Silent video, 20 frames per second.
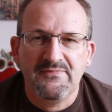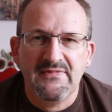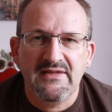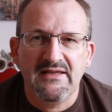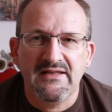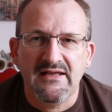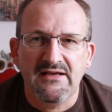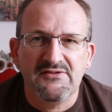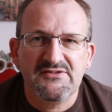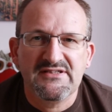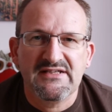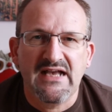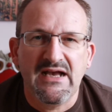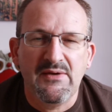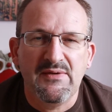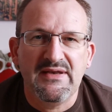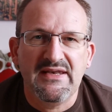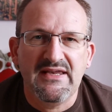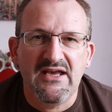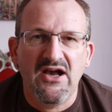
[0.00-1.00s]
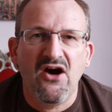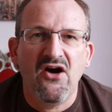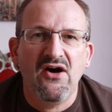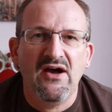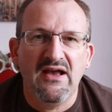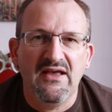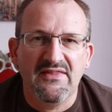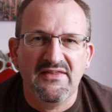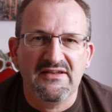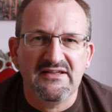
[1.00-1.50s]
you know, to go any
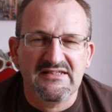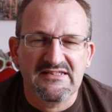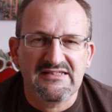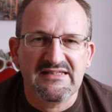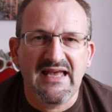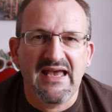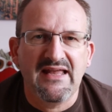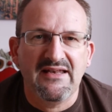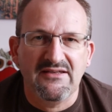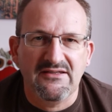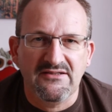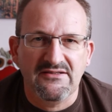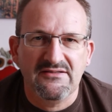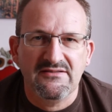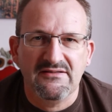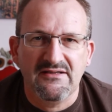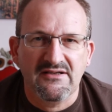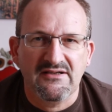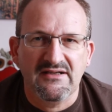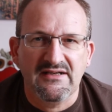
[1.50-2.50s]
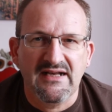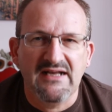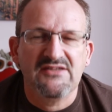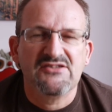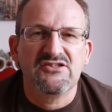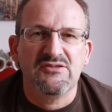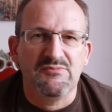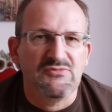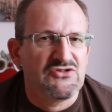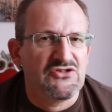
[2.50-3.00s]
higher than a standard, like a
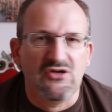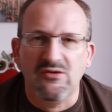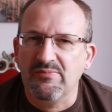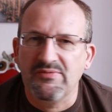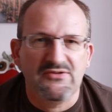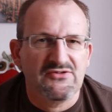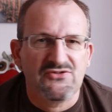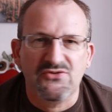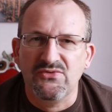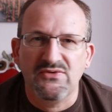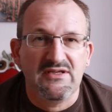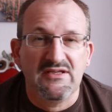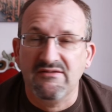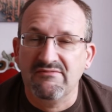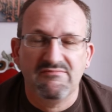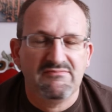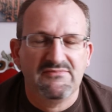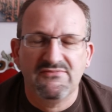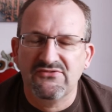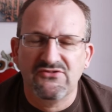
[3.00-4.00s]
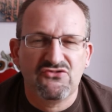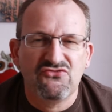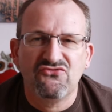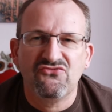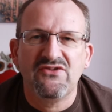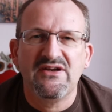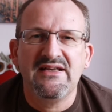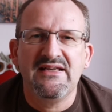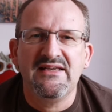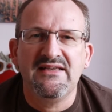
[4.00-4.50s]
custom shop, you're talking
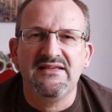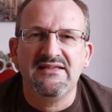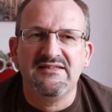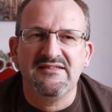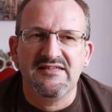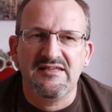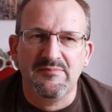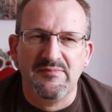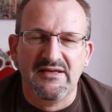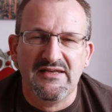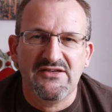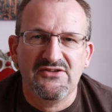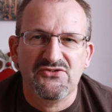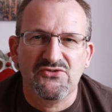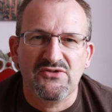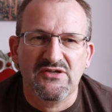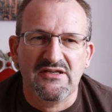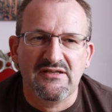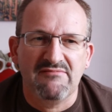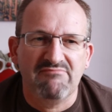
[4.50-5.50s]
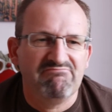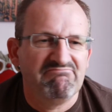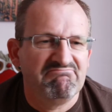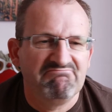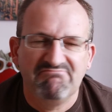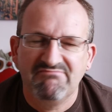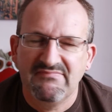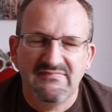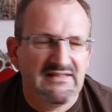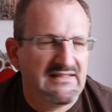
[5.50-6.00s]
crazy money. You're talking
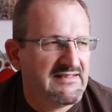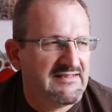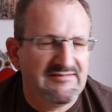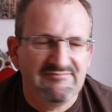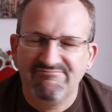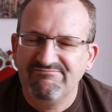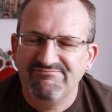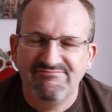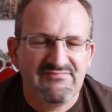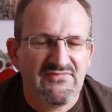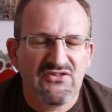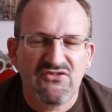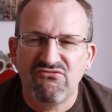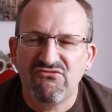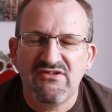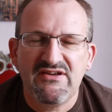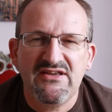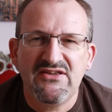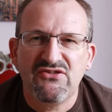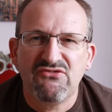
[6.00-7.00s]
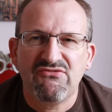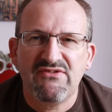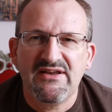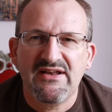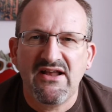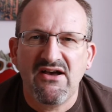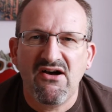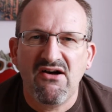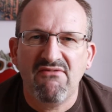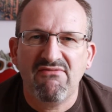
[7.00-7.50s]

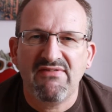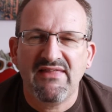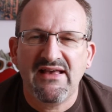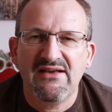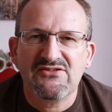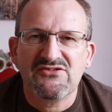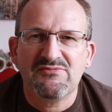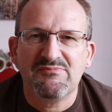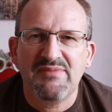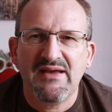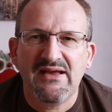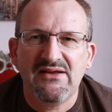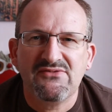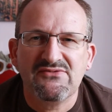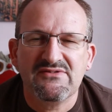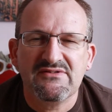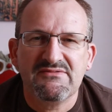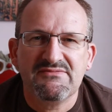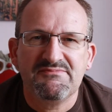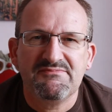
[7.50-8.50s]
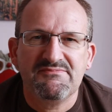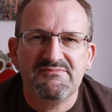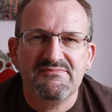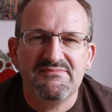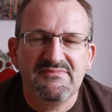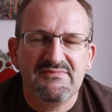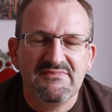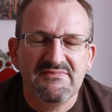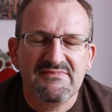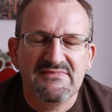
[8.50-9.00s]
£3,500
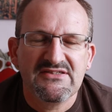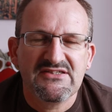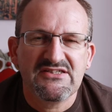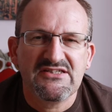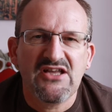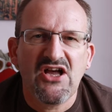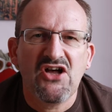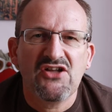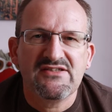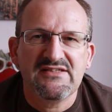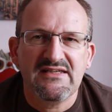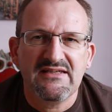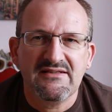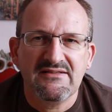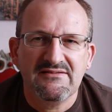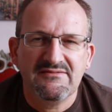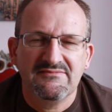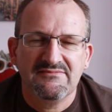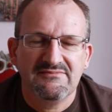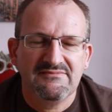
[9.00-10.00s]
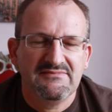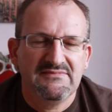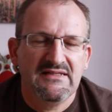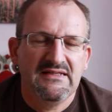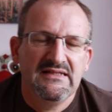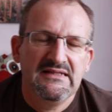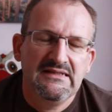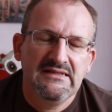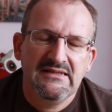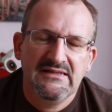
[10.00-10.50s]
starting.
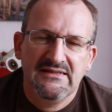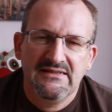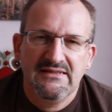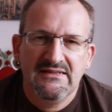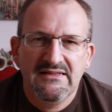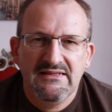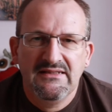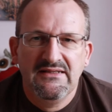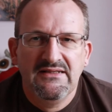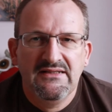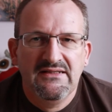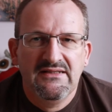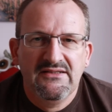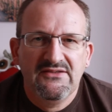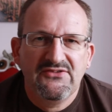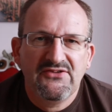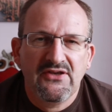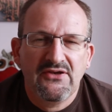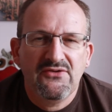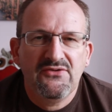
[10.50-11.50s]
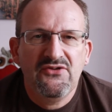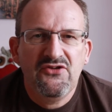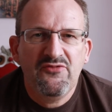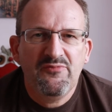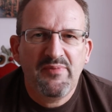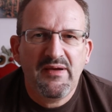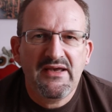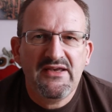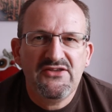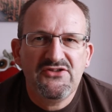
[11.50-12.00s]
So you've
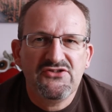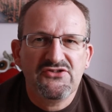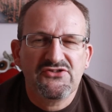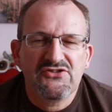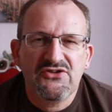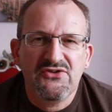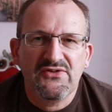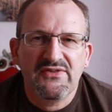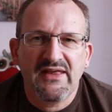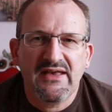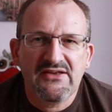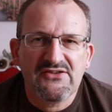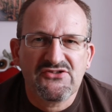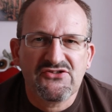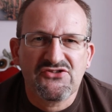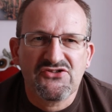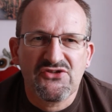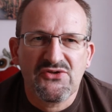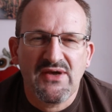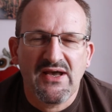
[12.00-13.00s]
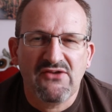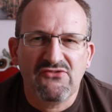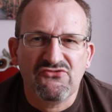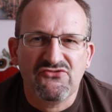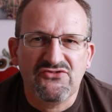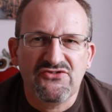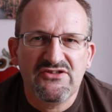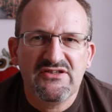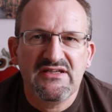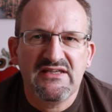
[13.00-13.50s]
paid your
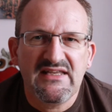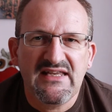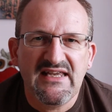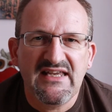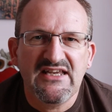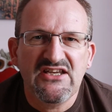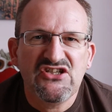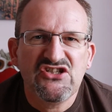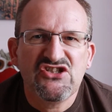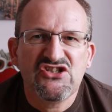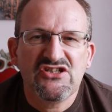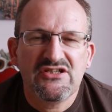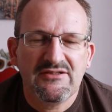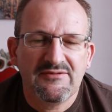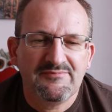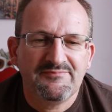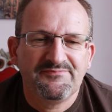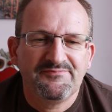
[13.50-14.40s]
2,200 ish,